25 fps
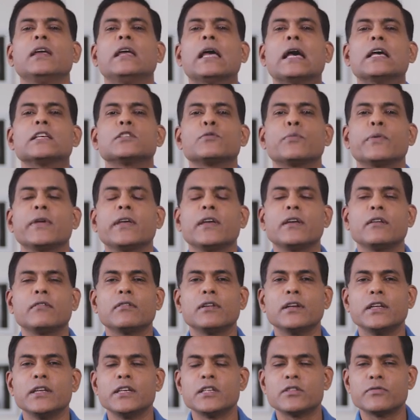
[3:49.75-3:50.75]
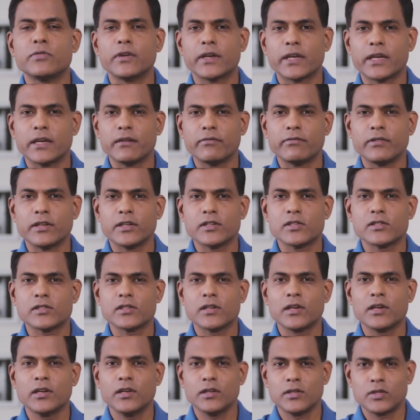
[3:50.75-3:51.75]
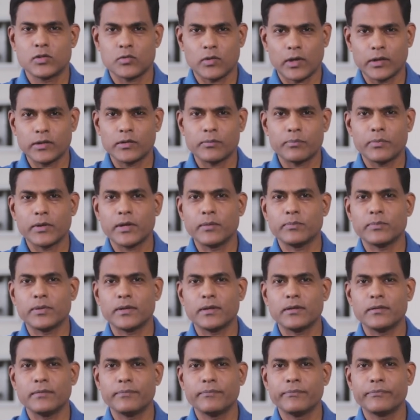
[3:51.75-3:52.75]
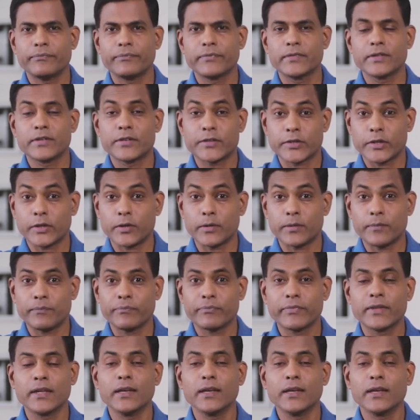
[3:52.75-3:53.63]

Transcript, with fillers: as we release forgiveness to other people. So